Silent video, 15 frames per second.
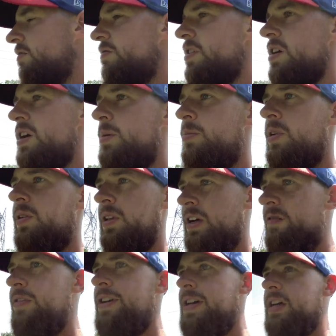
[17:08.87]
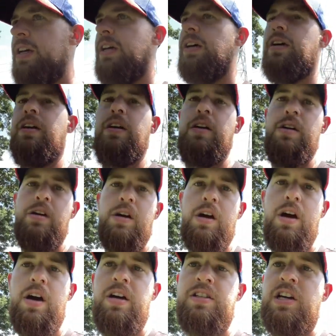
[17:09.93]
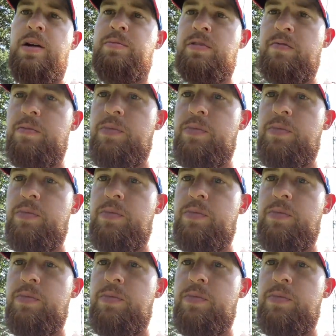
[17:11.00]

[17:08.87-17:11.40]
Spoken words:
very prolific types of